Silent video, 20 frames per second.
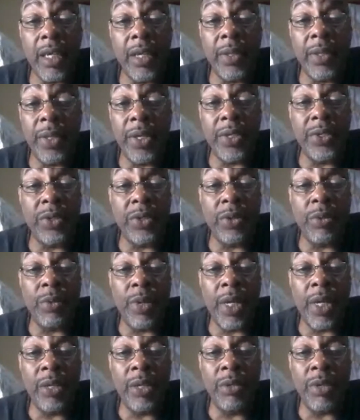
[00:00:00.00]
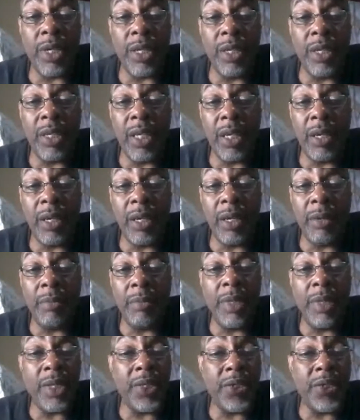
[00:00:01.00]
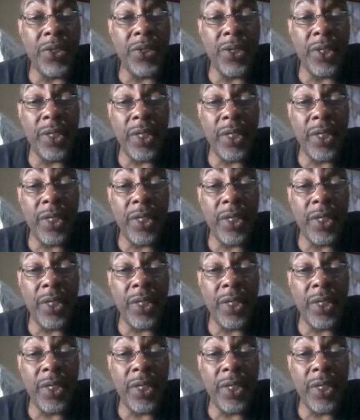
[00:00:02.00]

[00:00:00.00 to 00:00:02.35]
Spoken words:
there's no way you can miss.